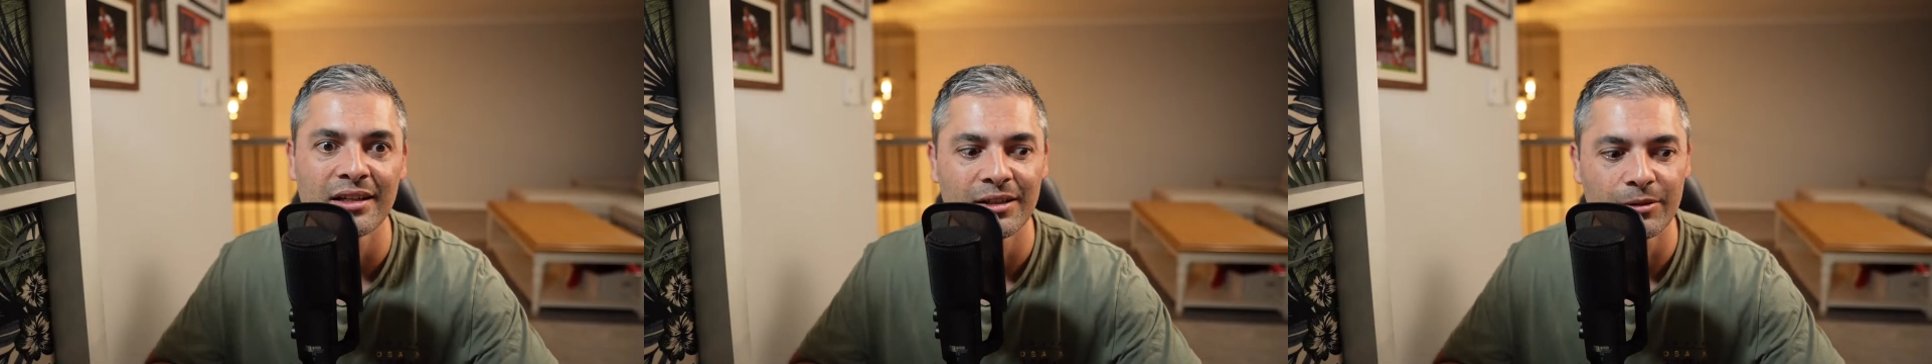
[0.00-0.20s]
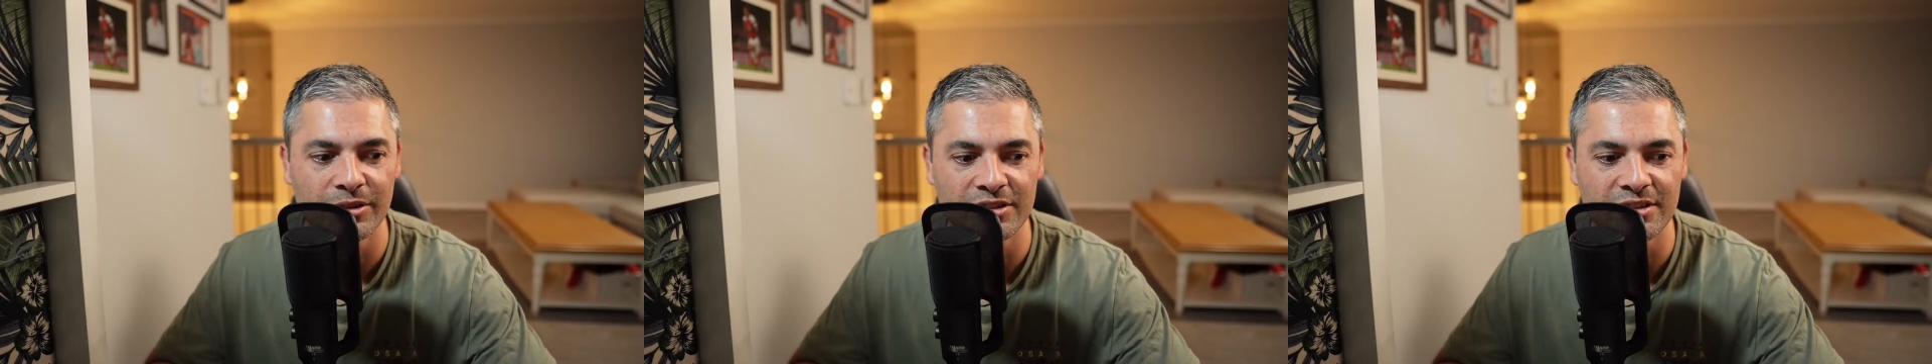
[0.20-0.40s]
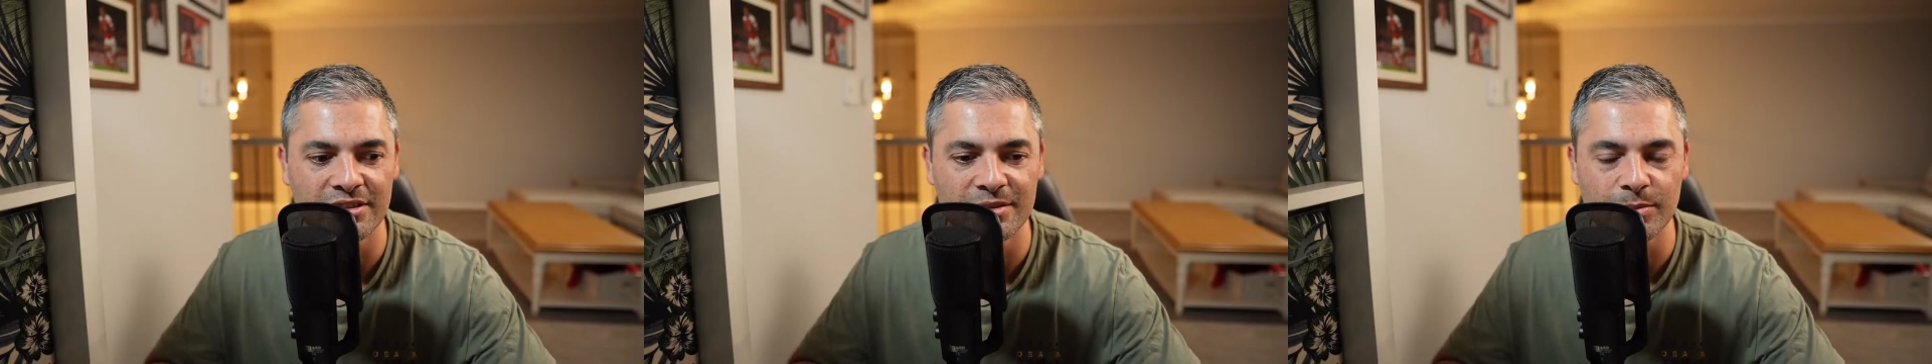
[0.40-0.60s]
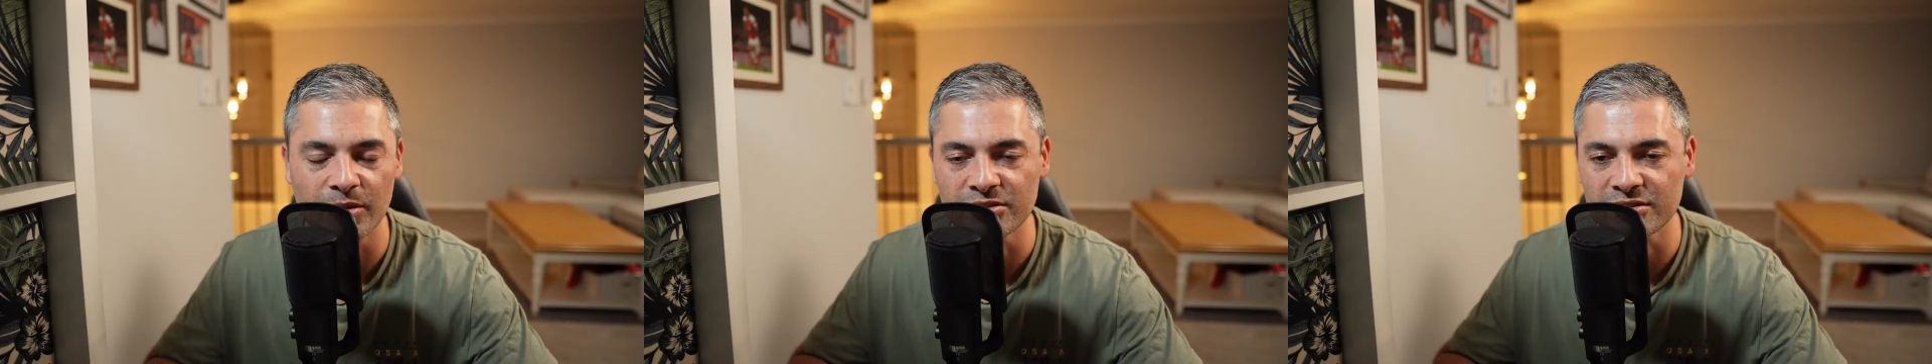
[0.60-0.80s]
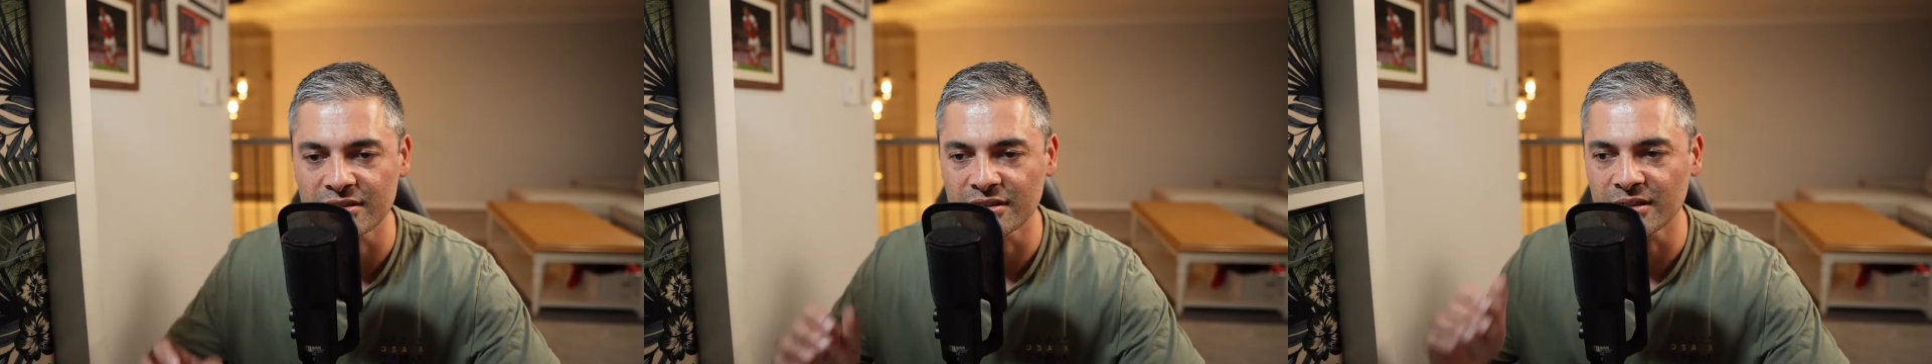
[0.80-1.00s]
which is
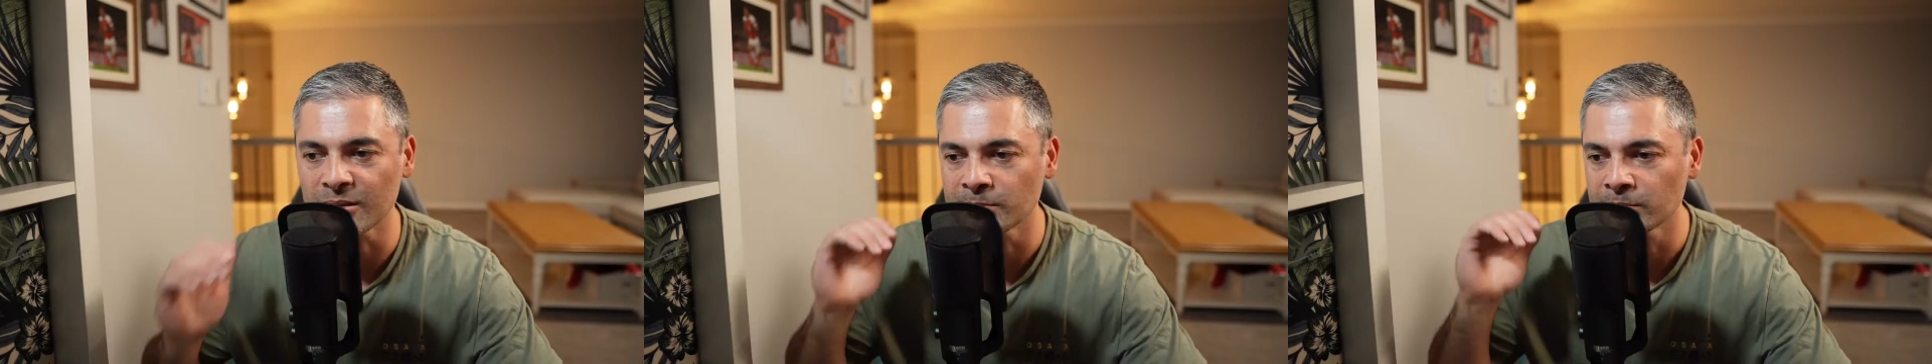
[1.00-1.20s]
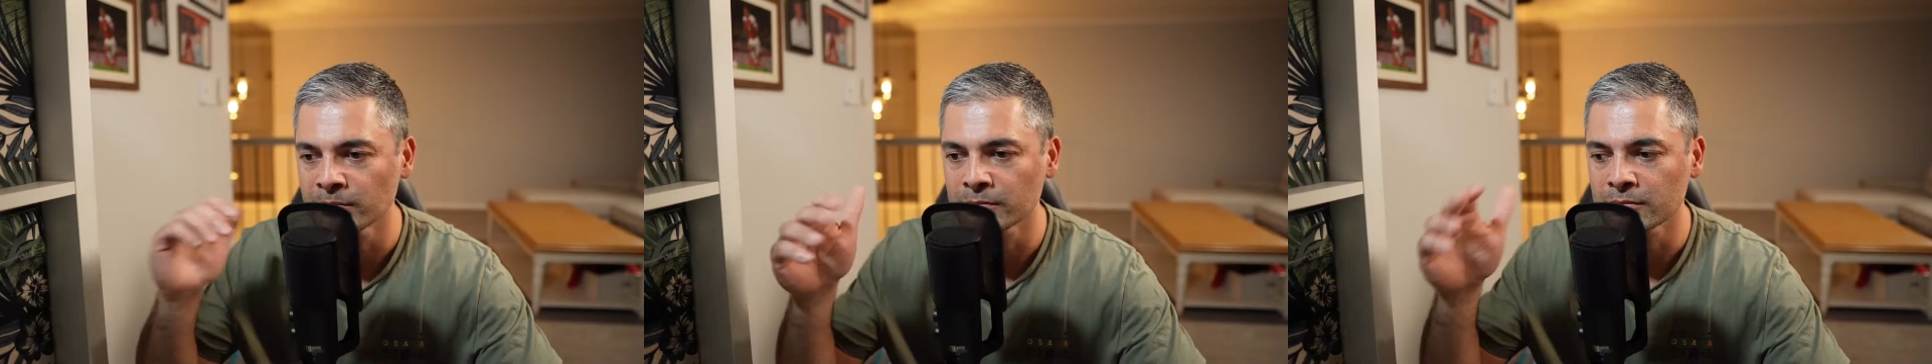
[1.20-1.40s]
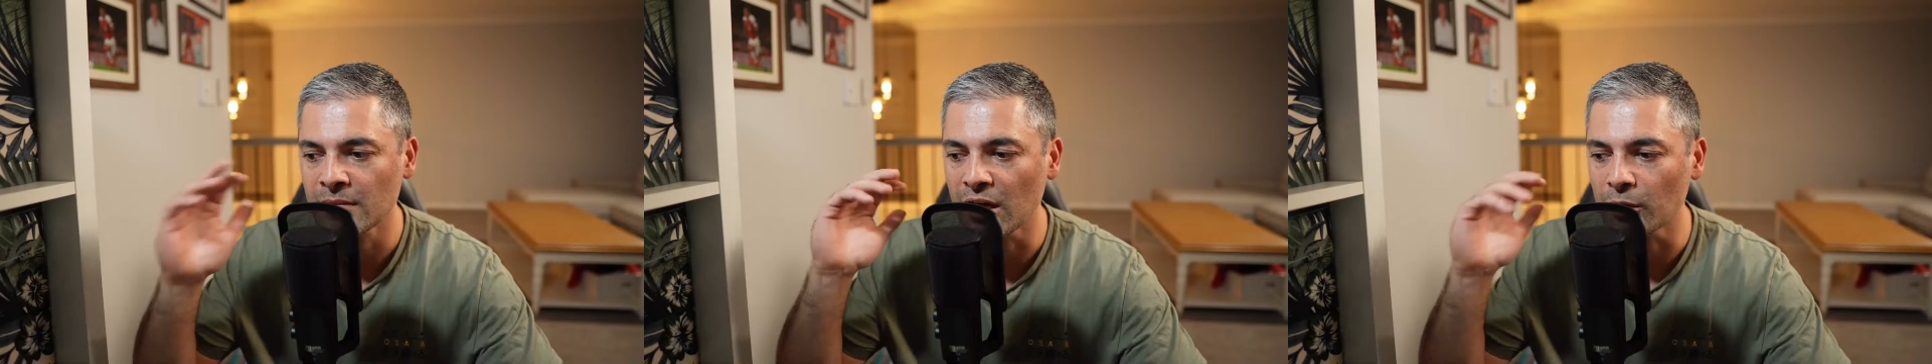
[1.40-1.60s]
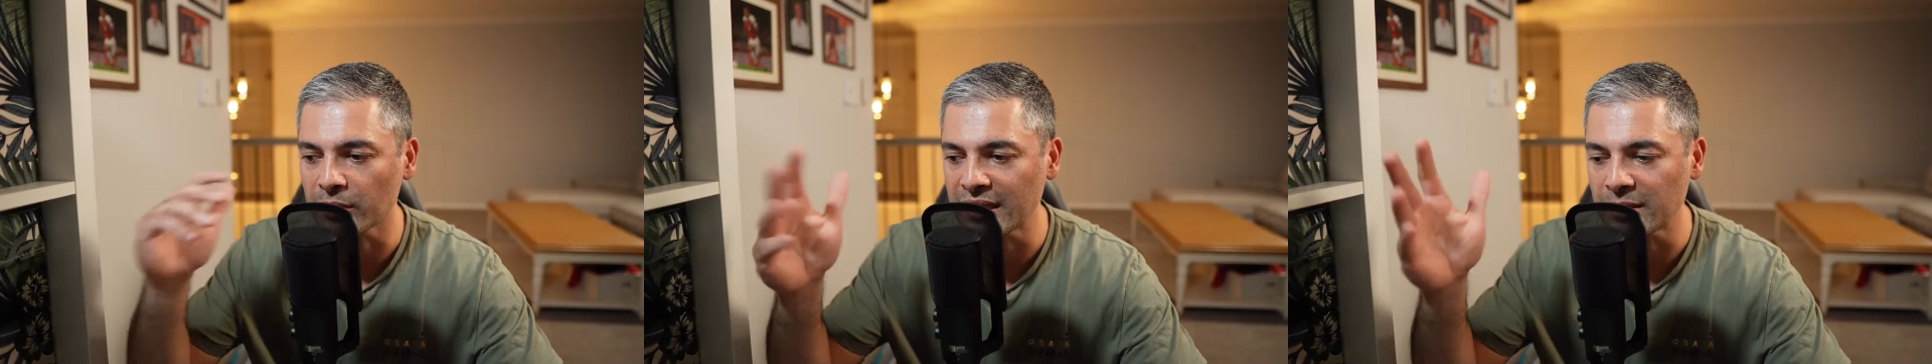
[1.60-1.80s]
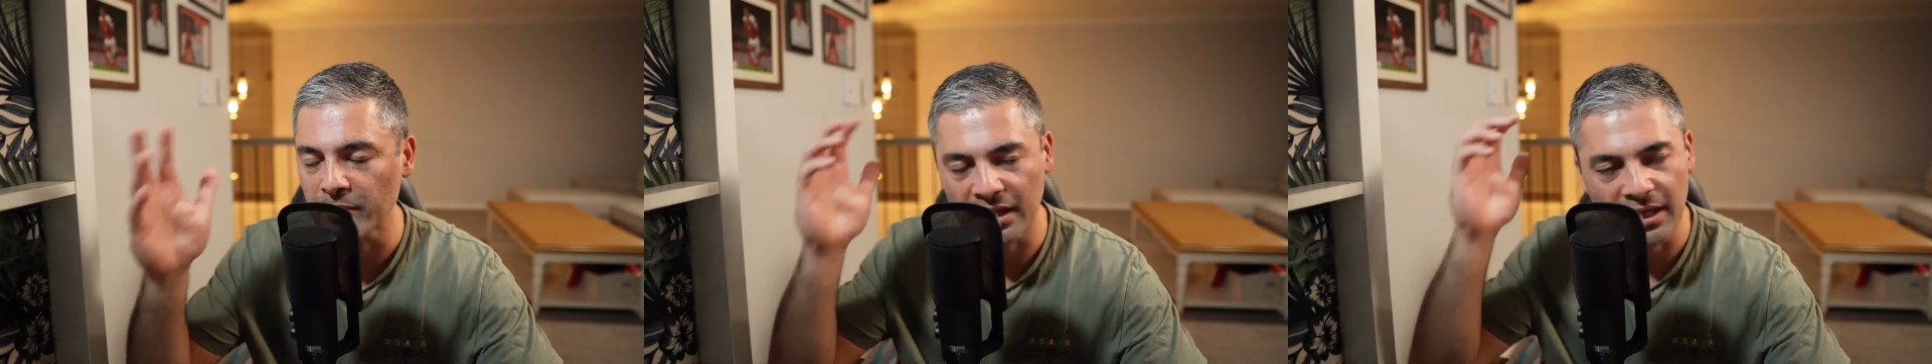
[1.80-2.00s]
supposed to help
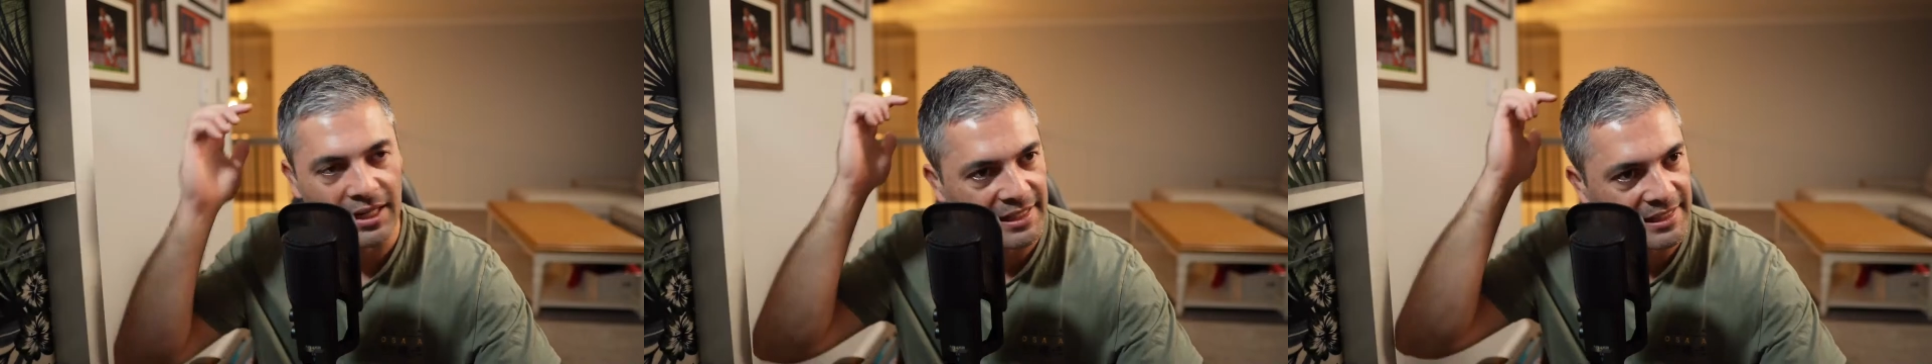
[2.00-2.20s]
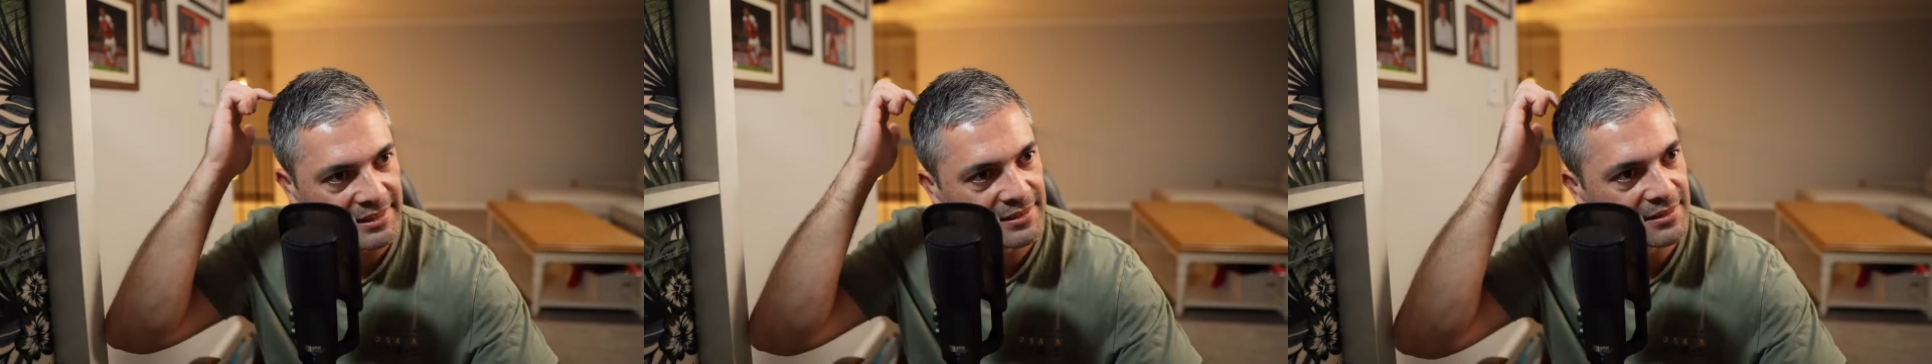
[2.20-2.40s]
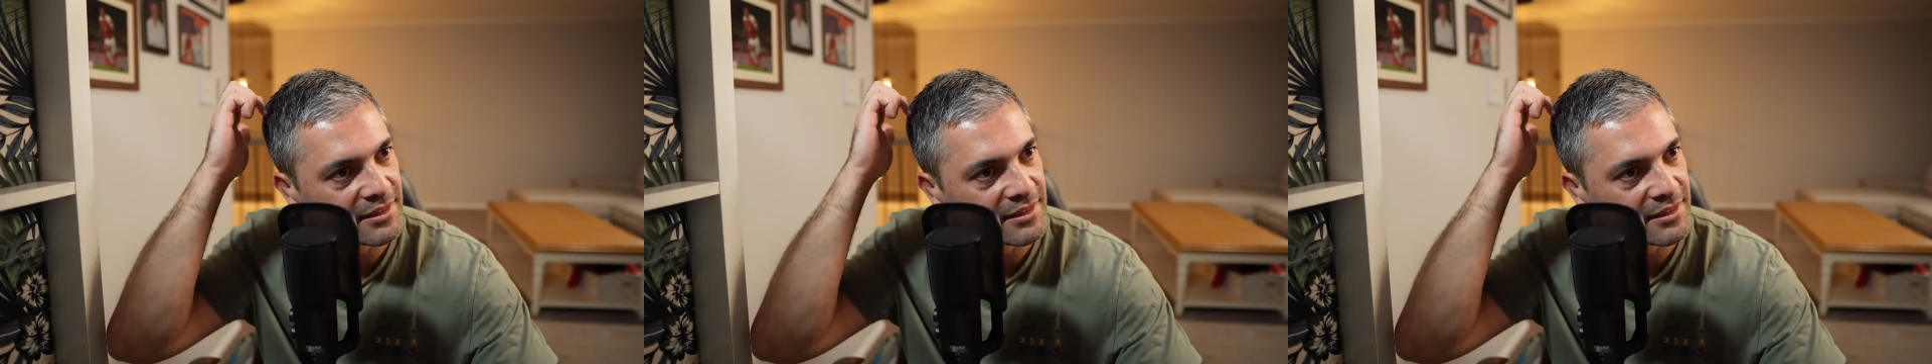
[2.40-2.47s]
keep it clean.